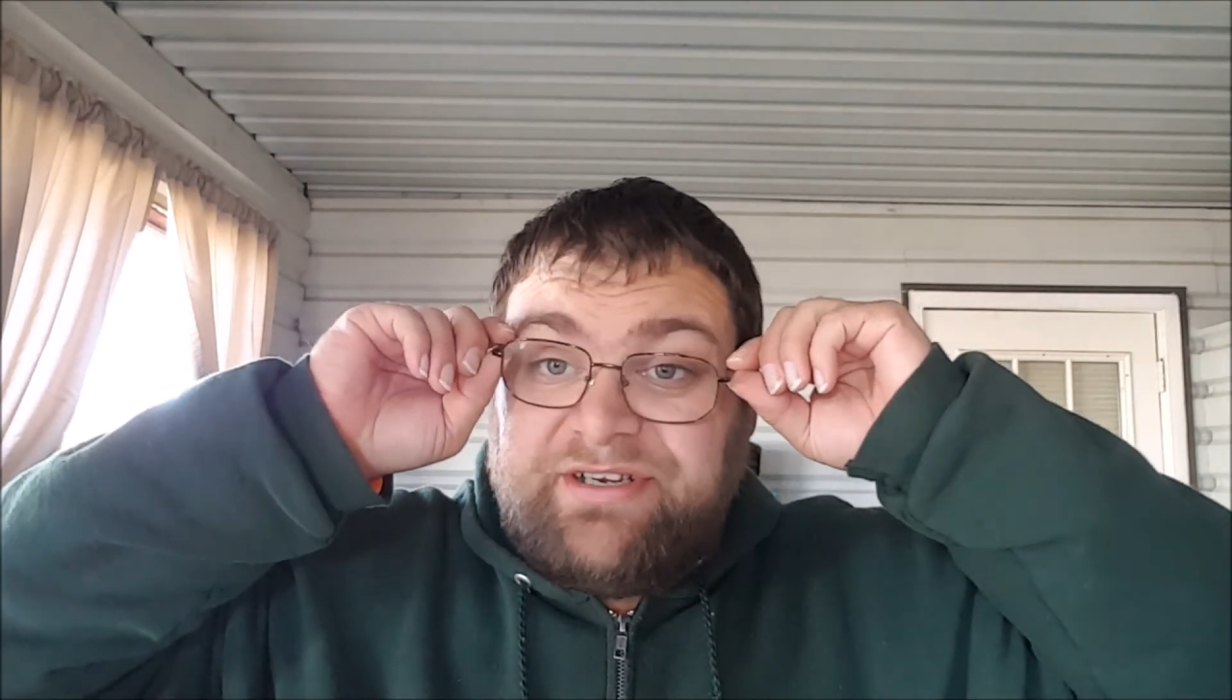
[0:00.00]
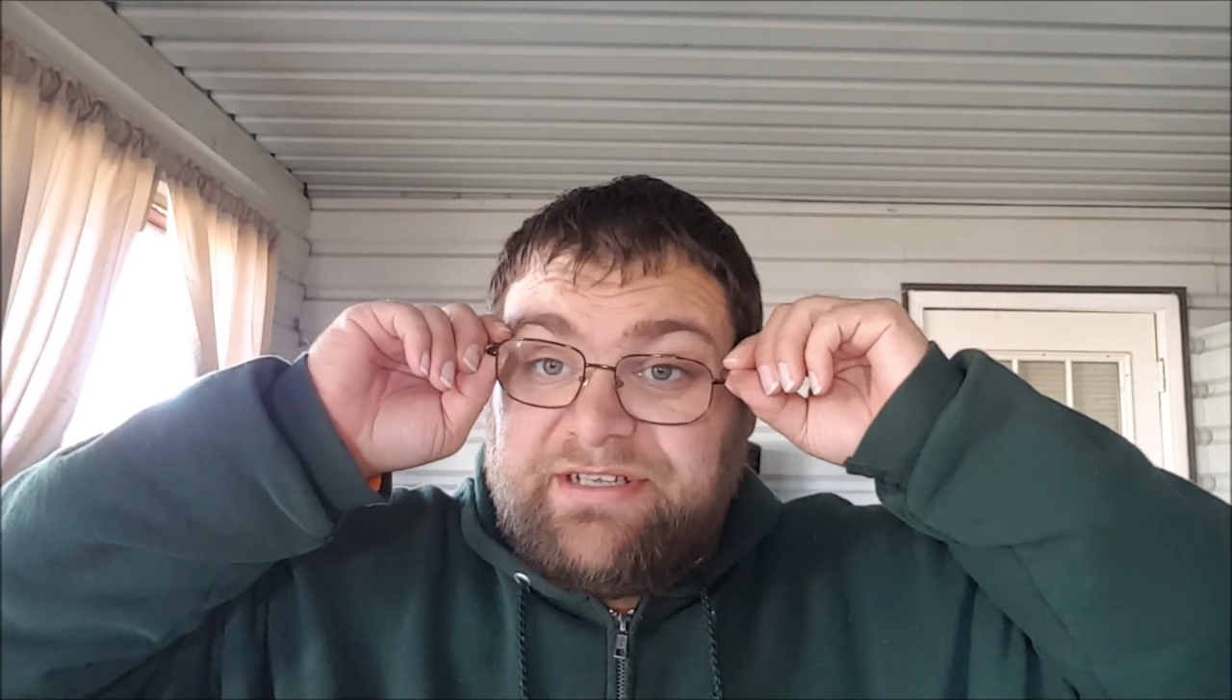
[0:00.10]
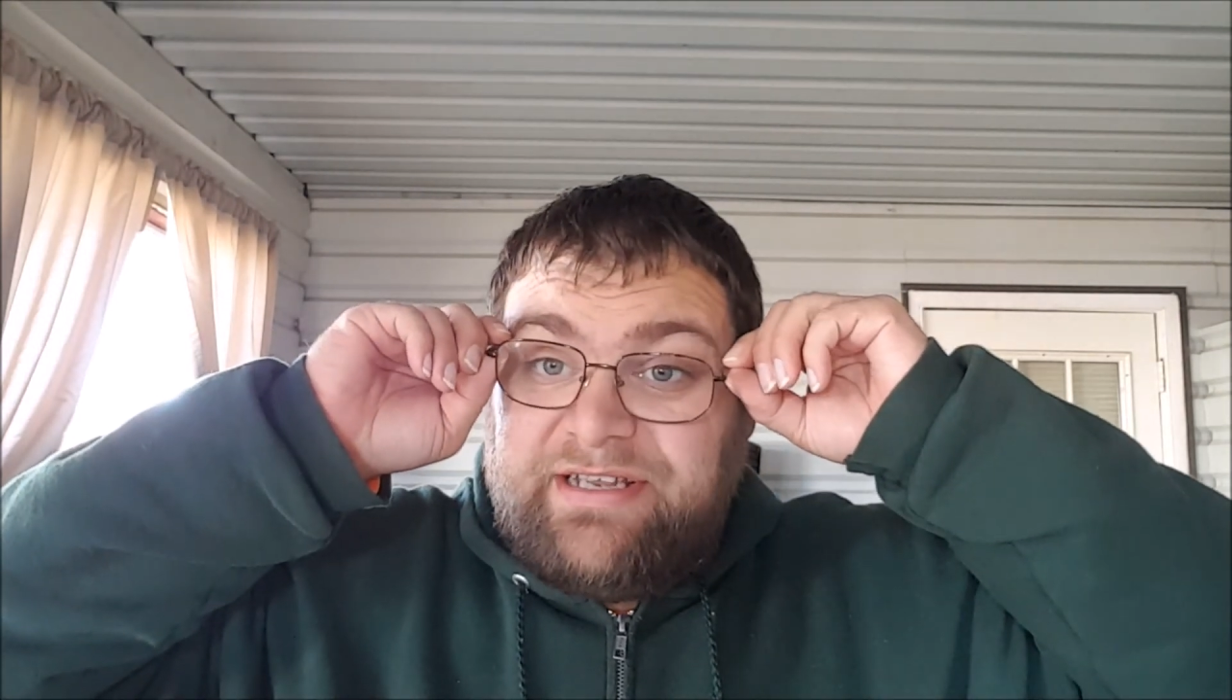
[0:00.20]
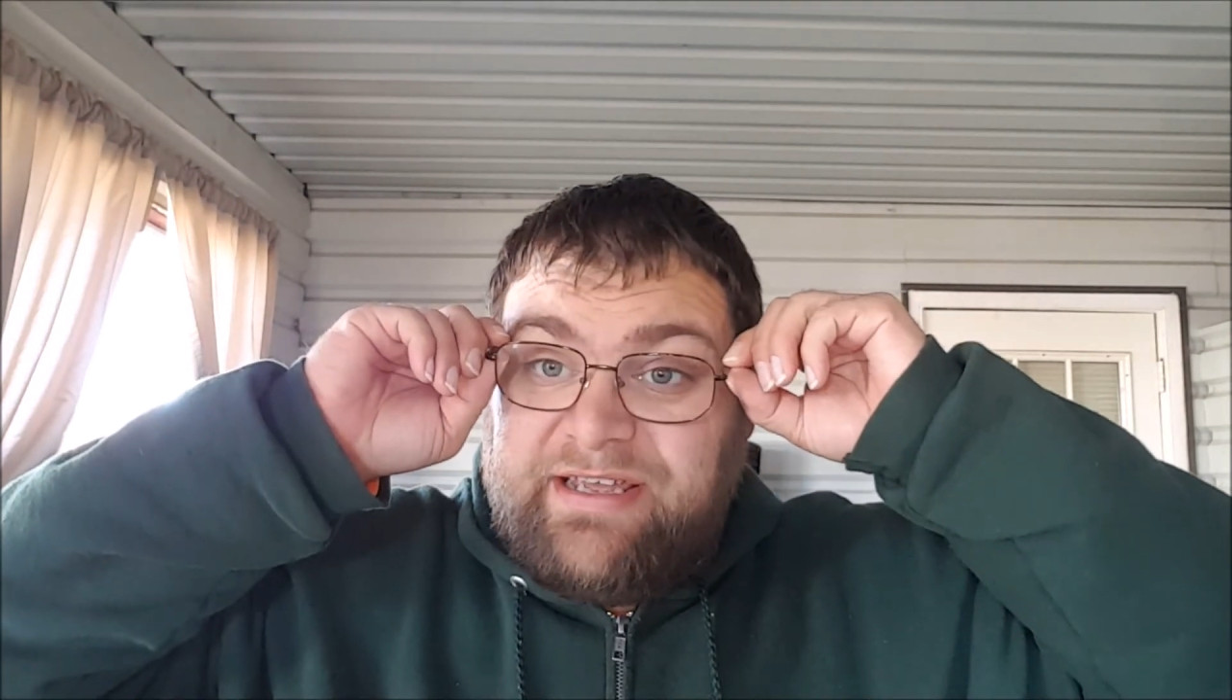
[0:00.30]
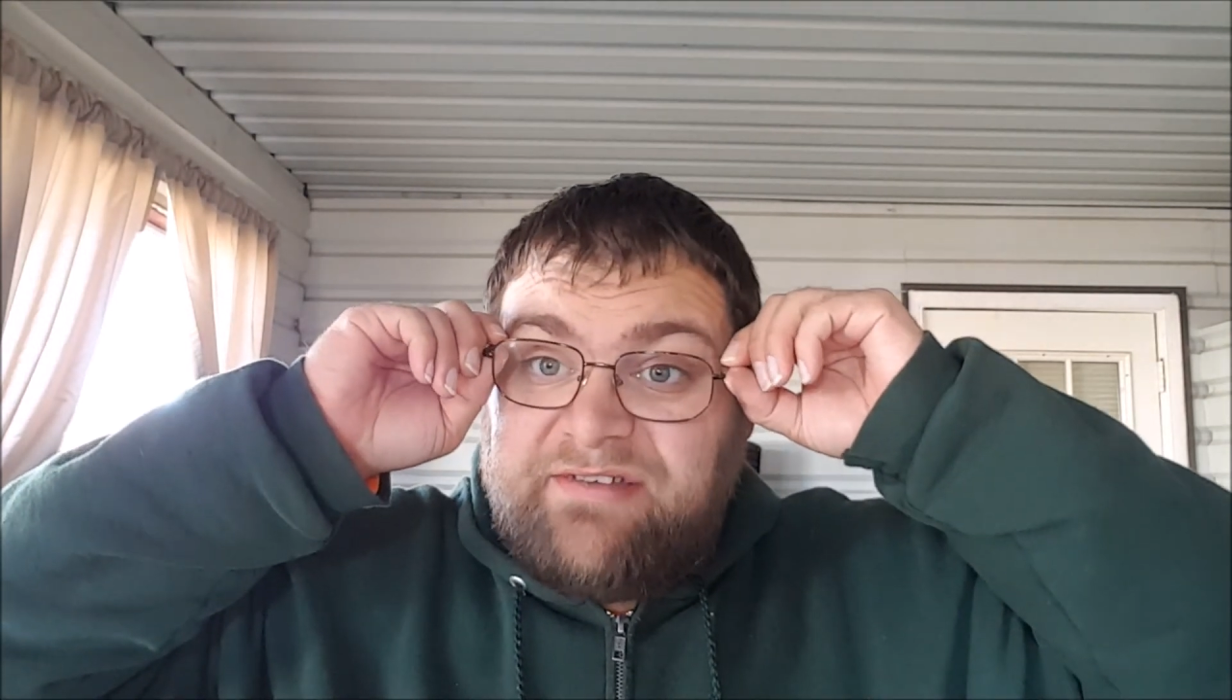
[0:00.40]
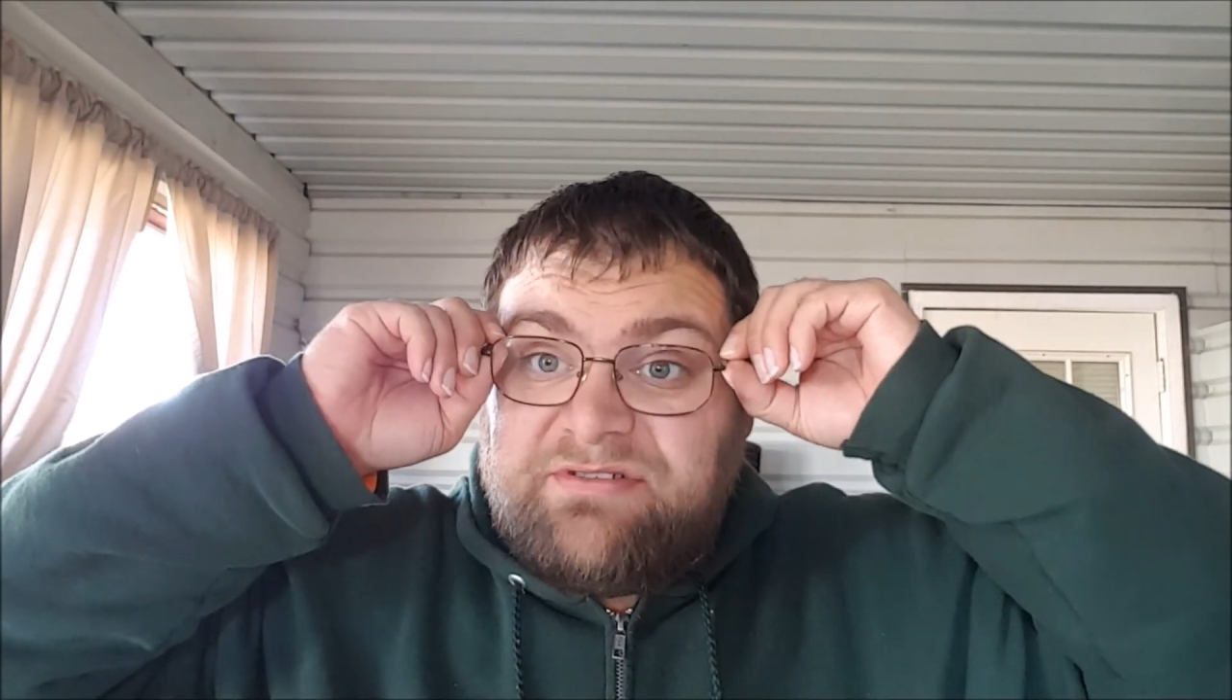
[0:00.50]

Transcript: did have